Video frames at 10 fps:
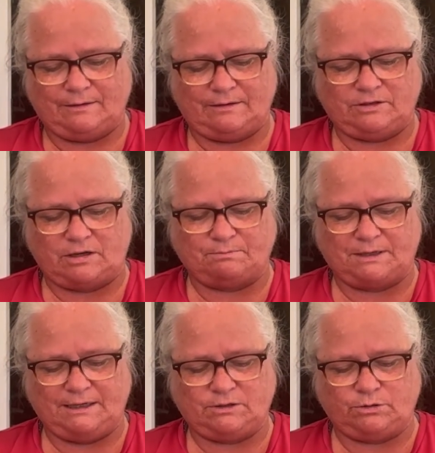
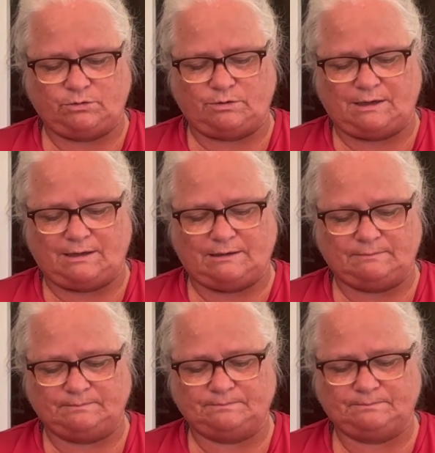somebody
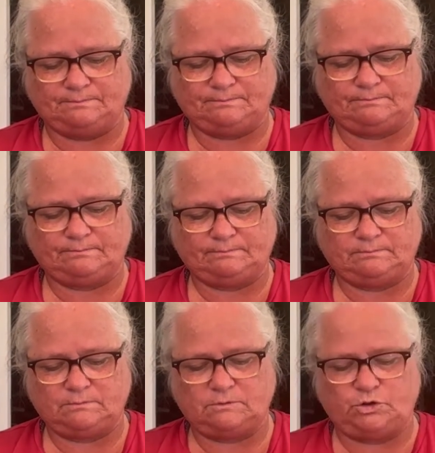to
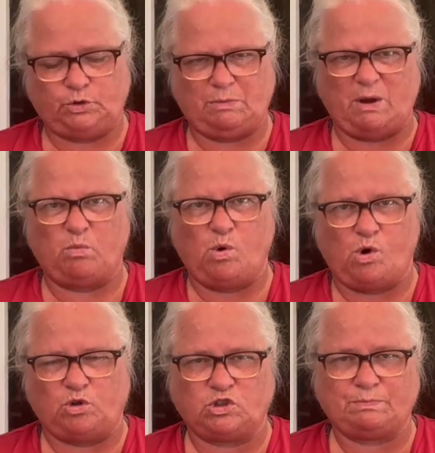do my
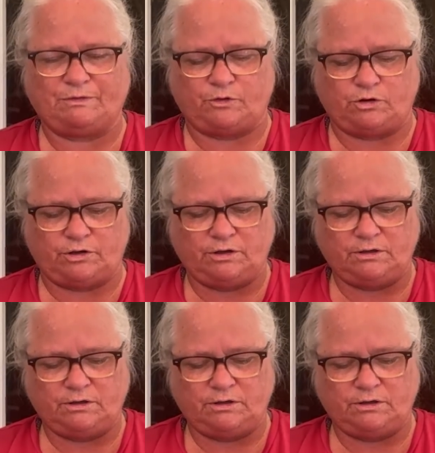walls before